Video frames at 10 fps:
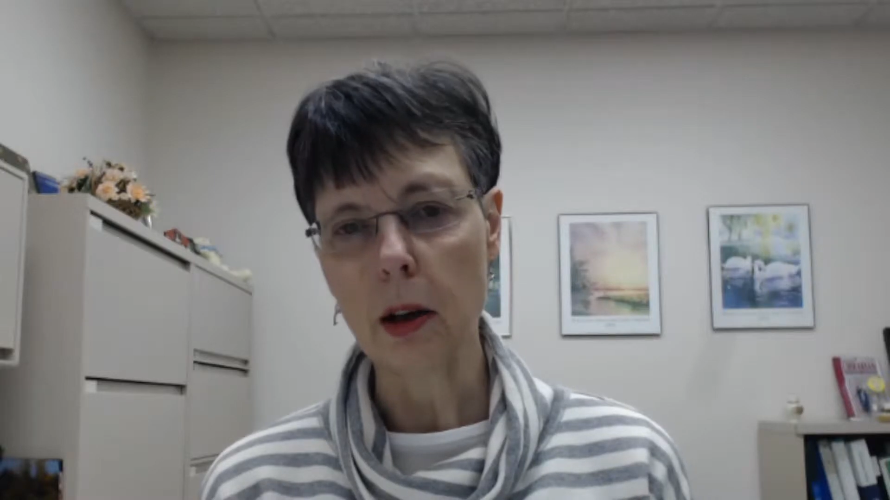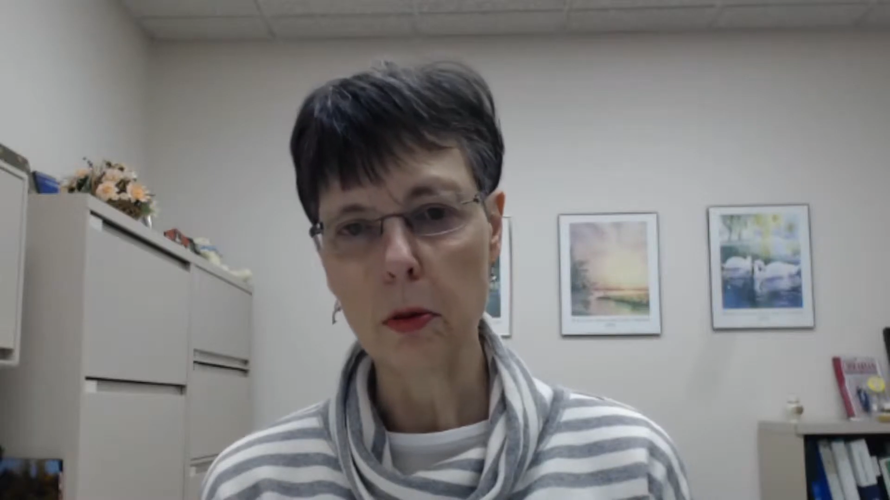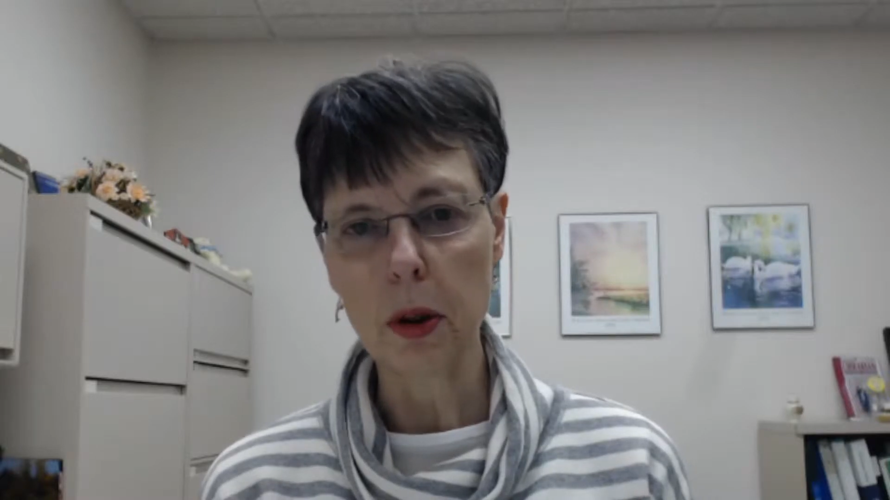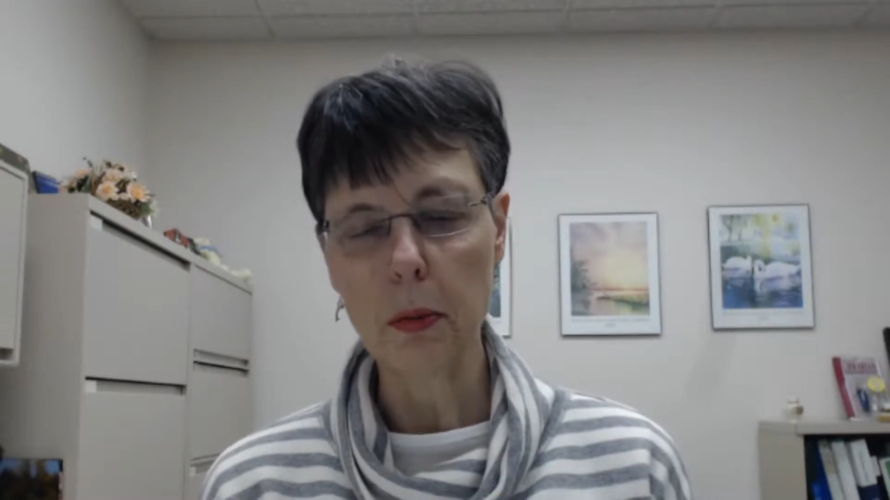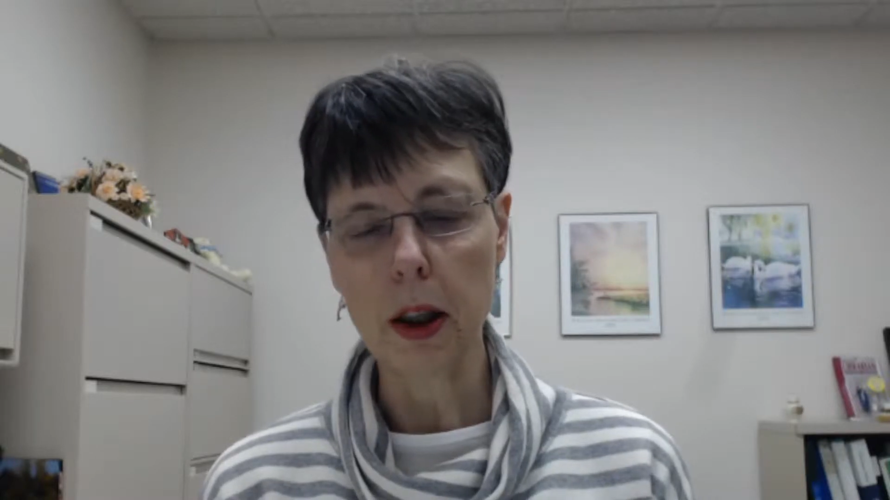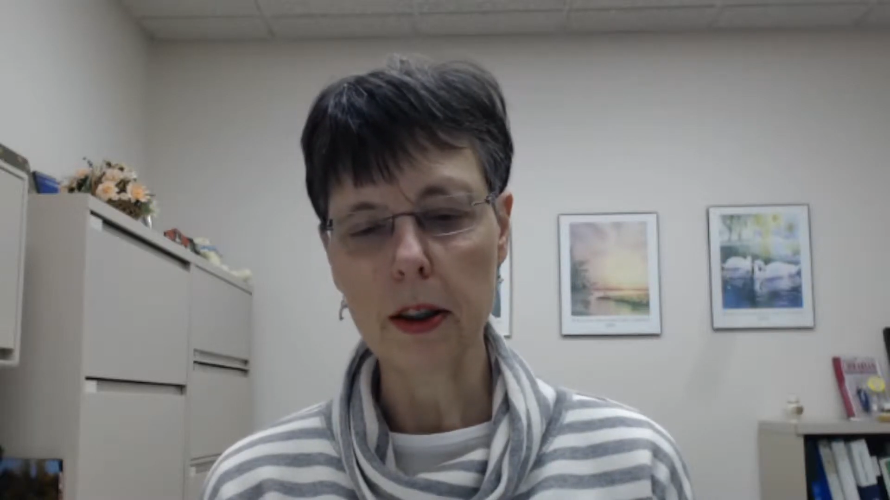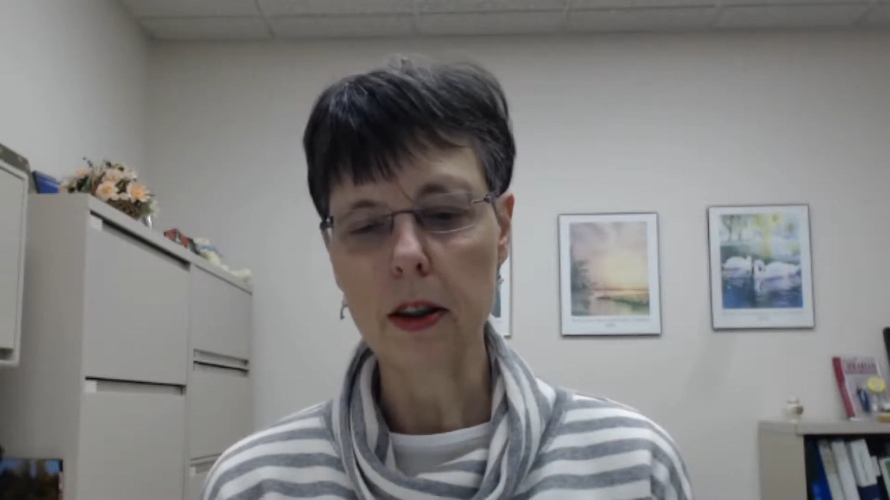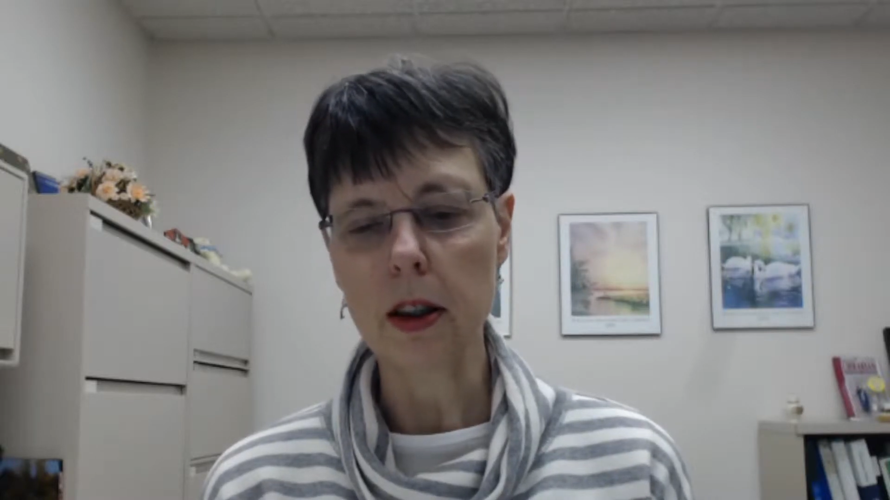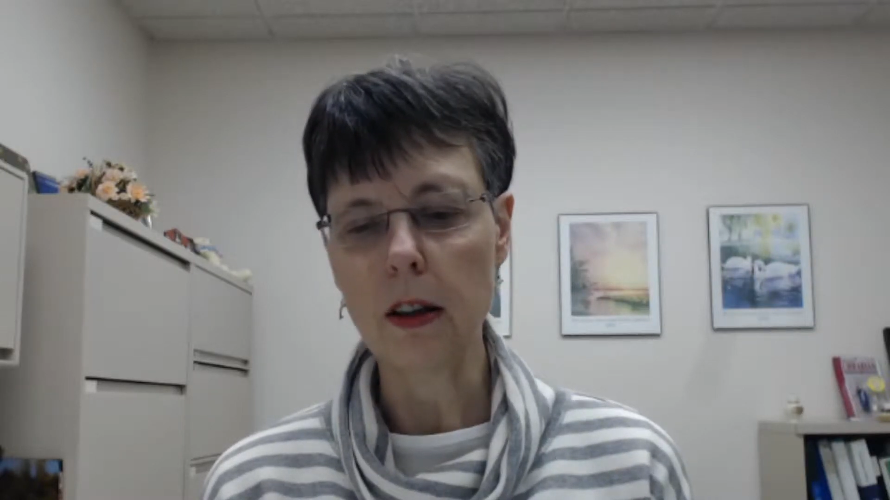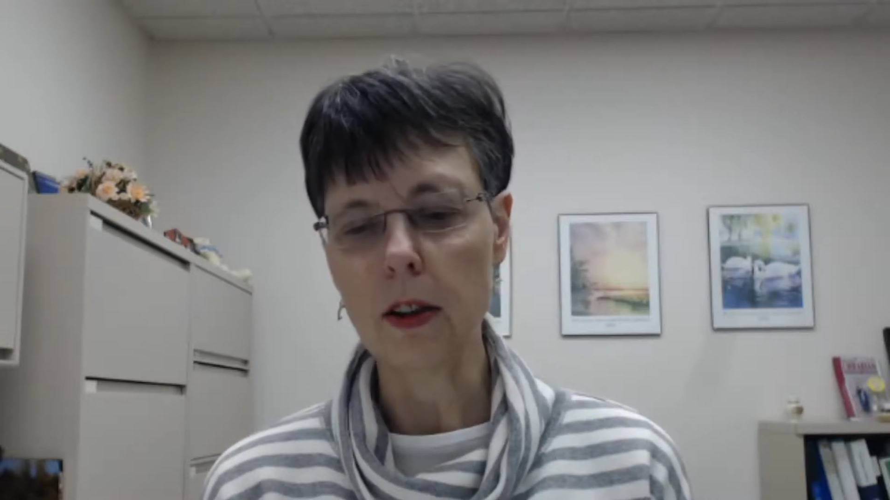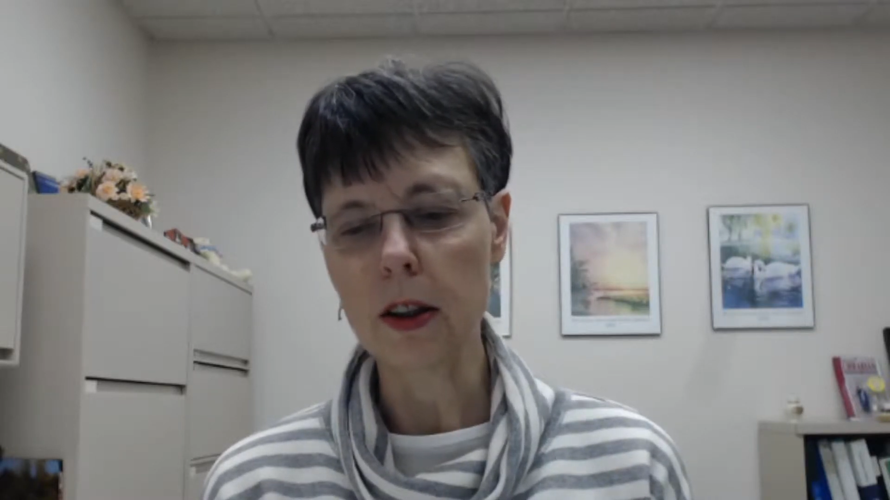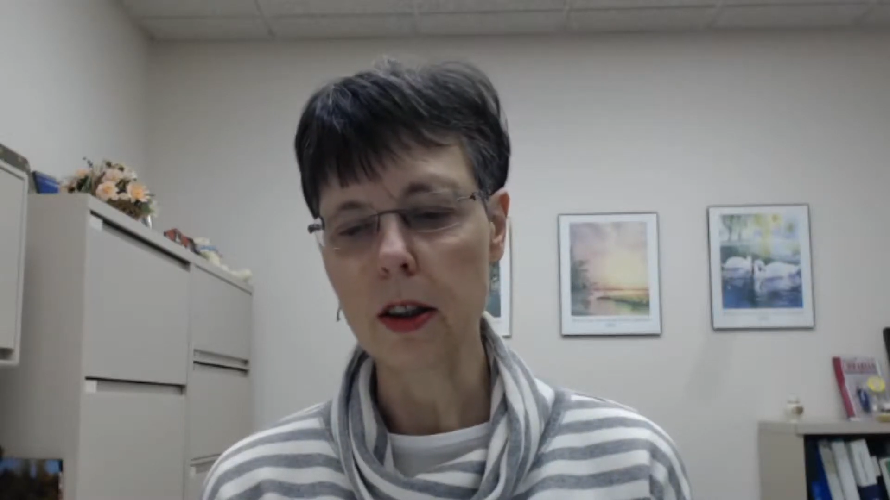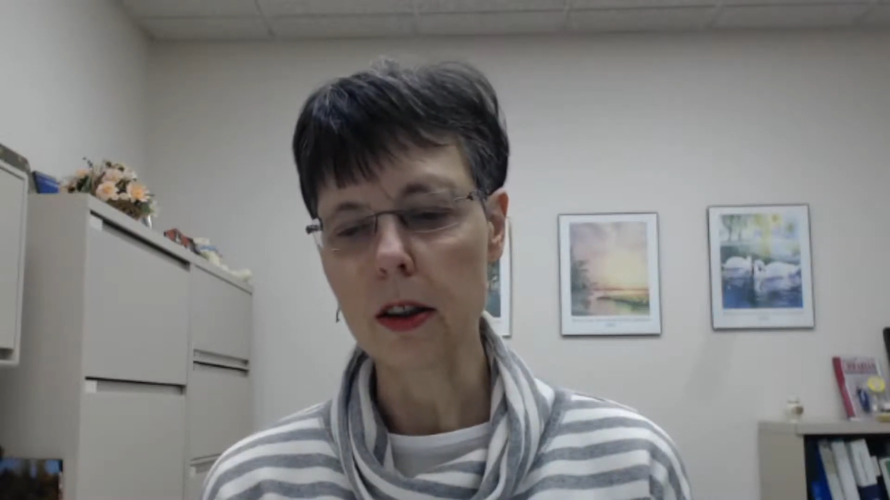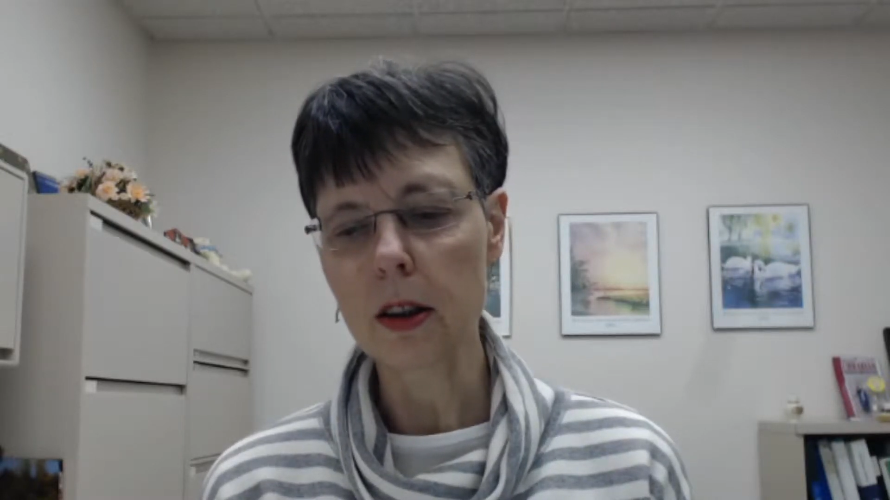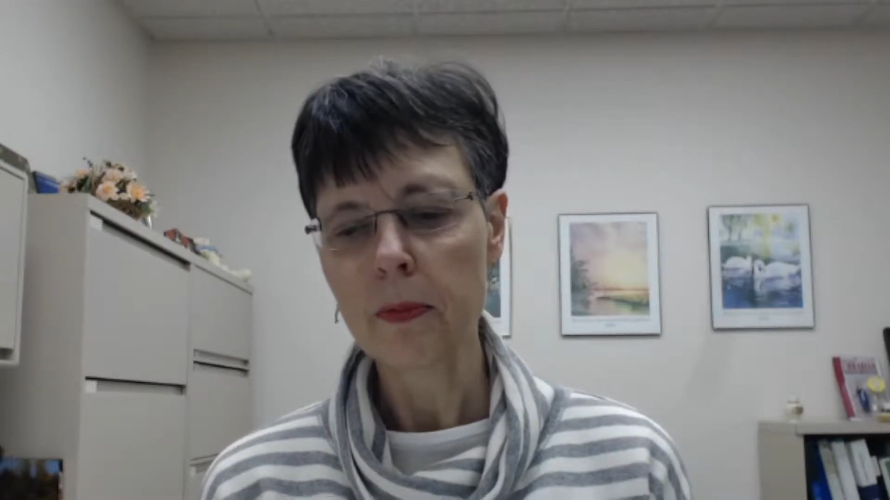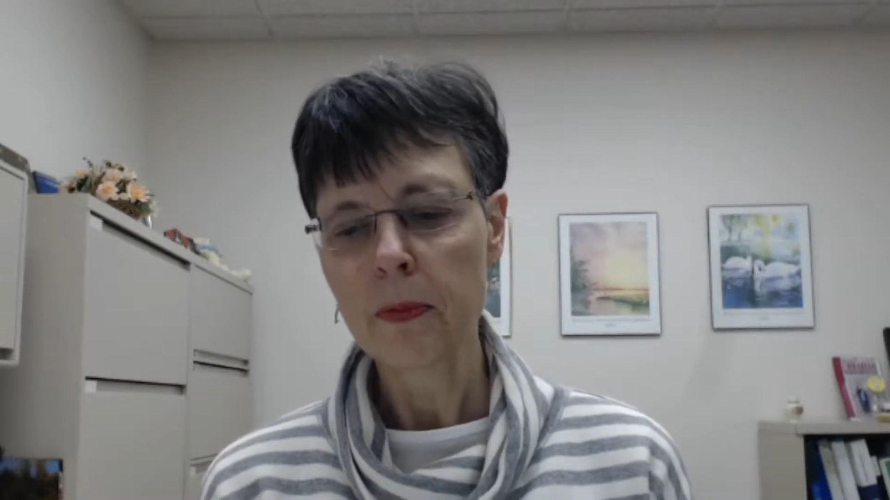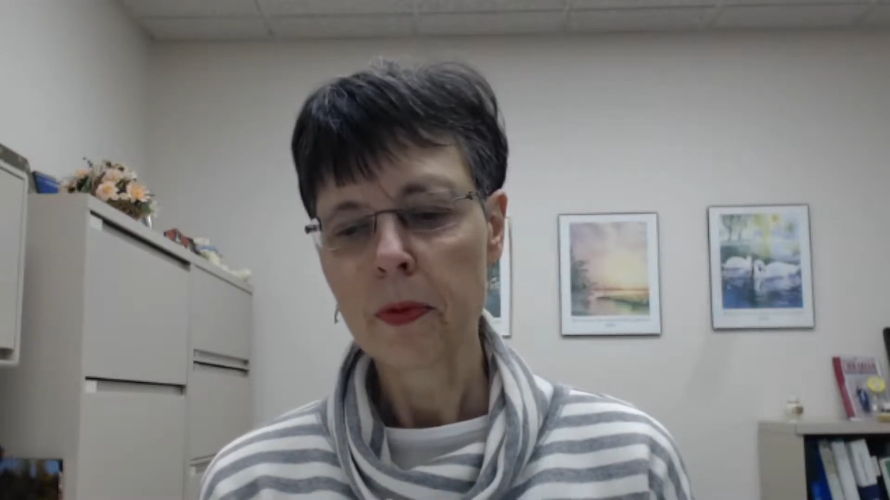that would be Melissa Stevenson's,